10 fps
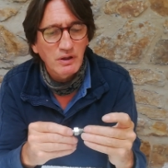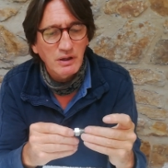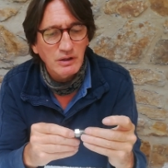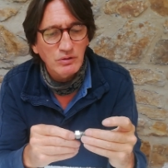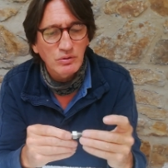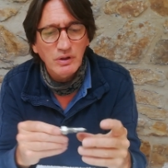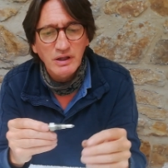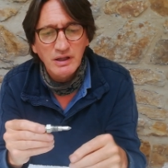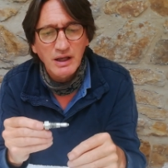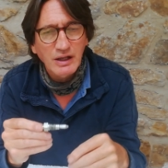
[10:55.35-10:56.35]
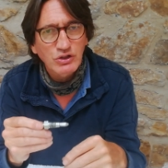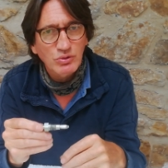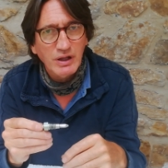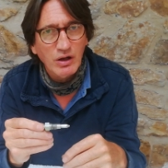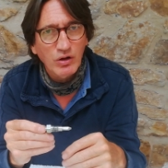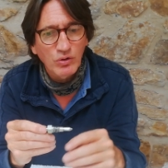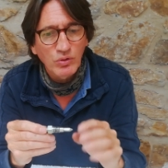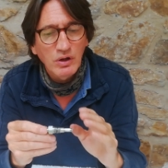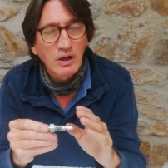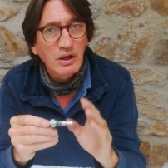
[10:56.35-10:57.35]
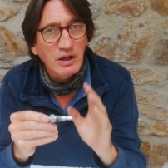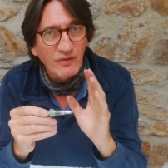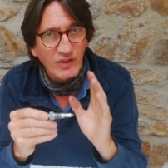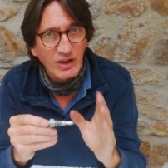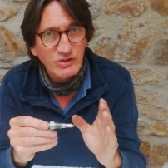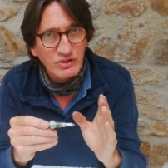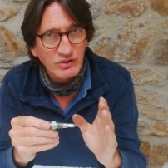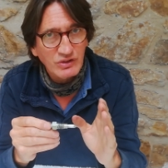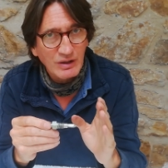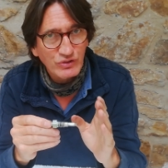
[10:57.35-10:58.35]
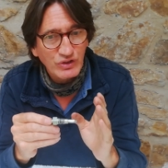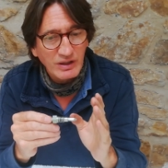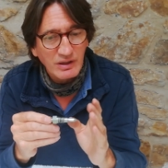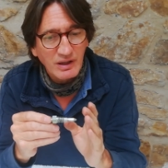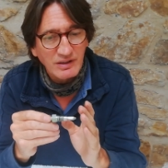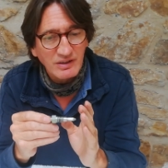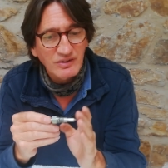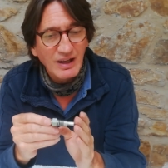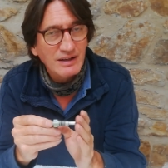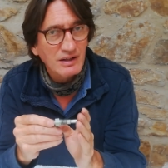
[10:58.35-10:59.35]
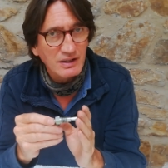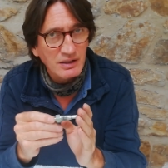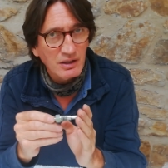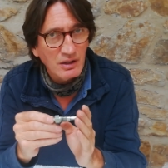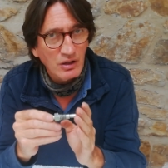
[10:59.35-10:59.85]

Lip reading: it will engage with that hole, and the engine is now set at exactly